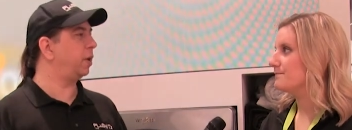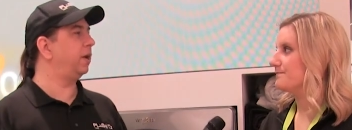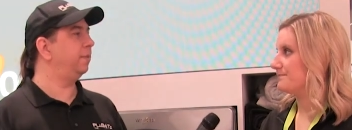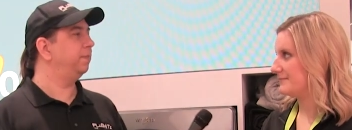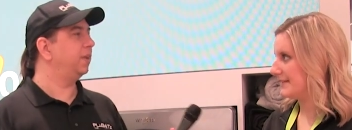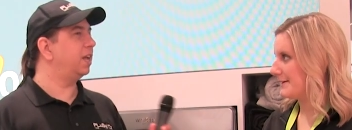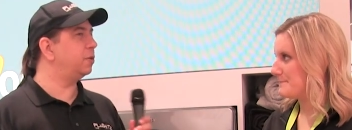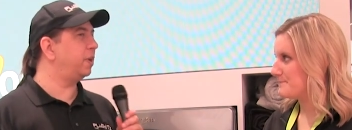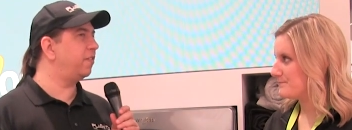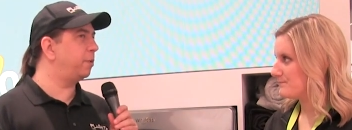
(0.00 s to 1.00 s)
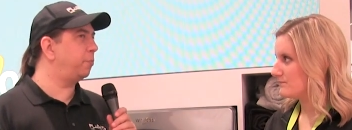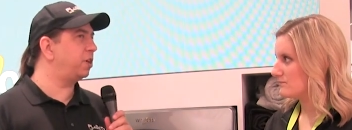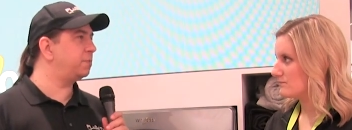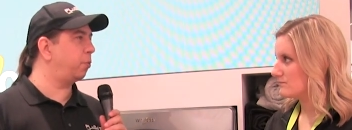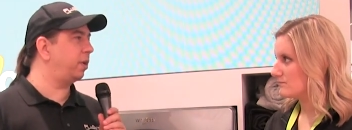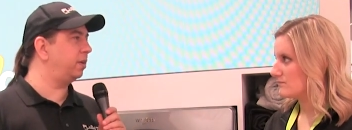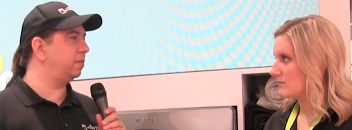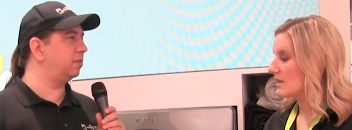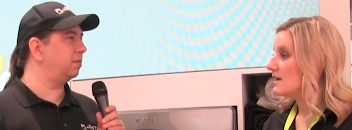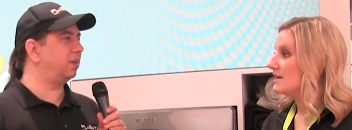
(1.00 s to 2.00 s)
Speaker 1: Right. Yep.
Speaker 2: Do we have a price point
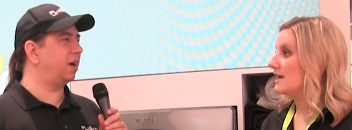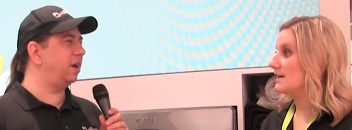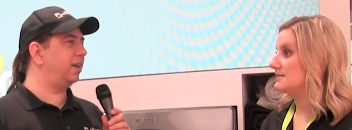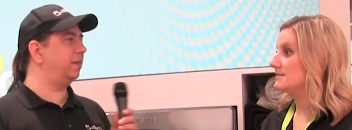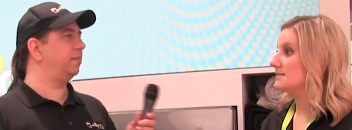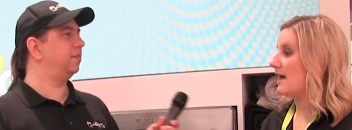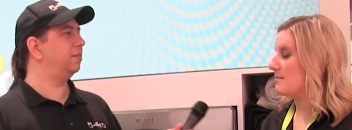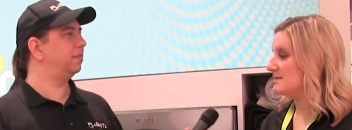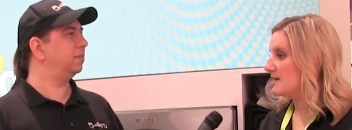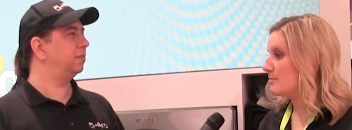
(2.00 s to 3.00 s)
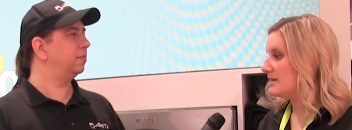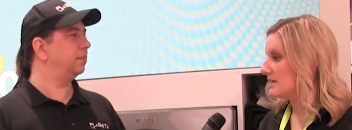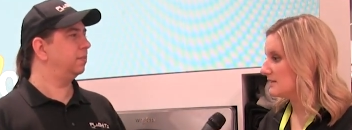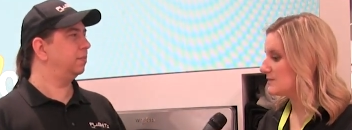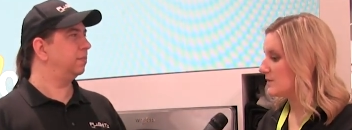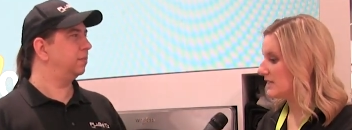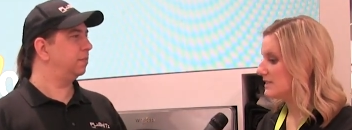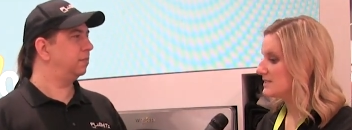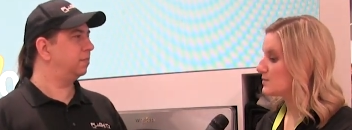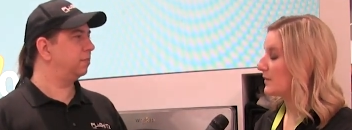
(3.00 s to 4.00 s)
on it?
Speaker 1: M S R P on this one
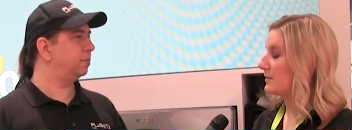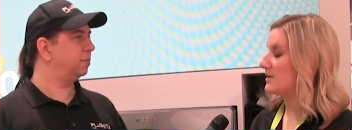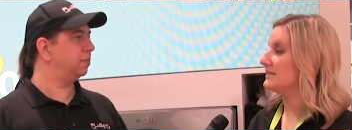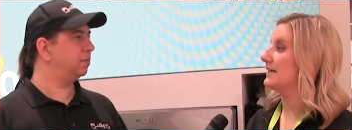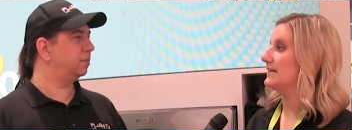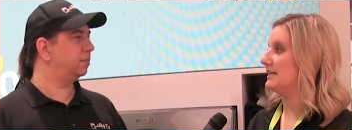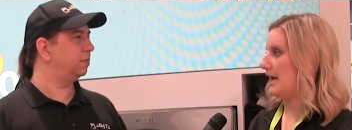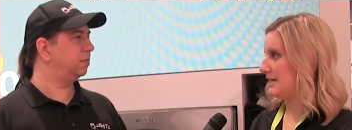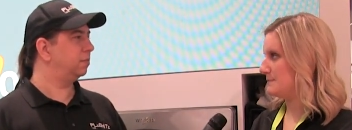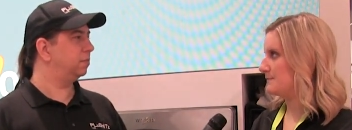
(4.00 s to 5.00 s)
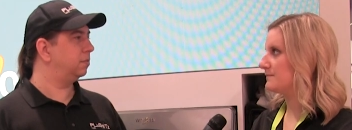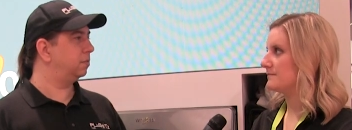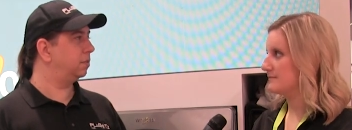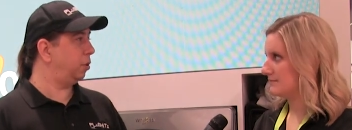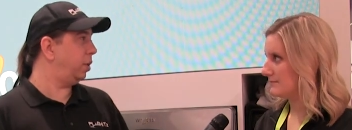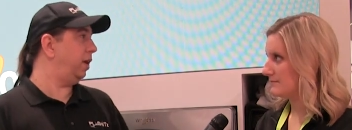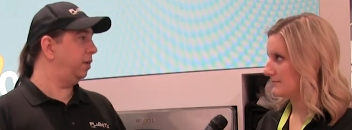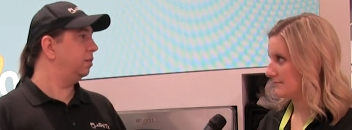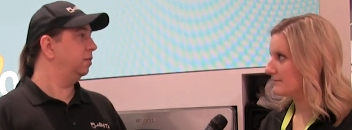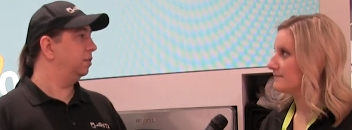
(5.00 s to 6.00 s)
is twenty-one ninety-nine. Okay.
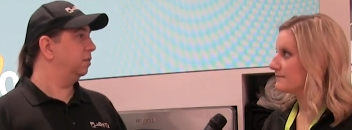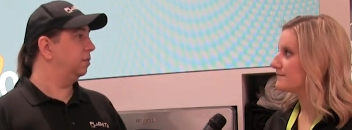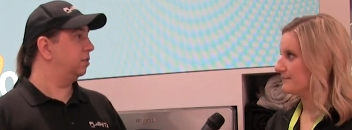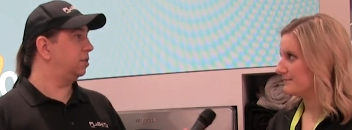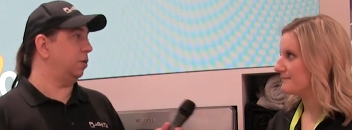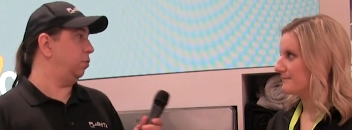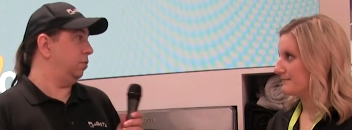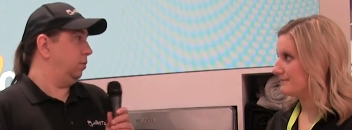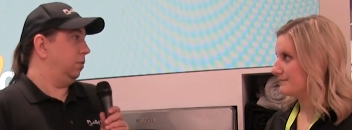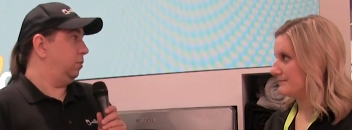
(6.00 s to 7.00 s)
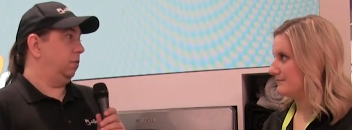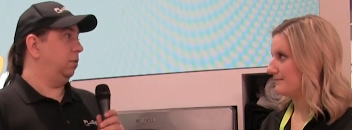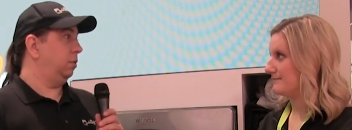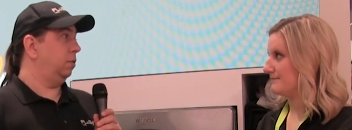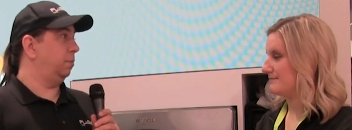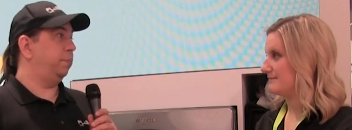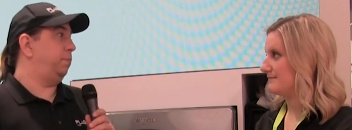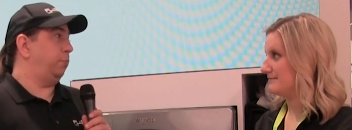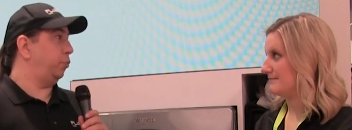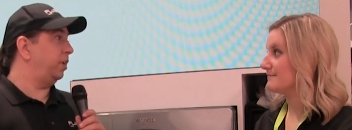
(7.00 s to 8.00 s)
So
Speaker 2: a
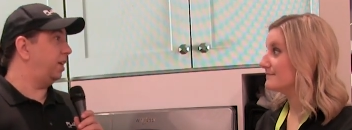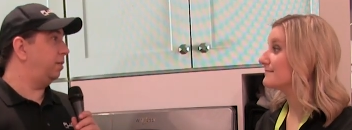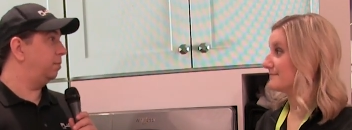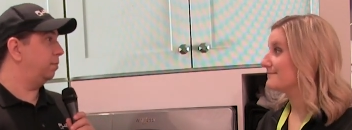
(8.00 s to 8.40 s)
pretty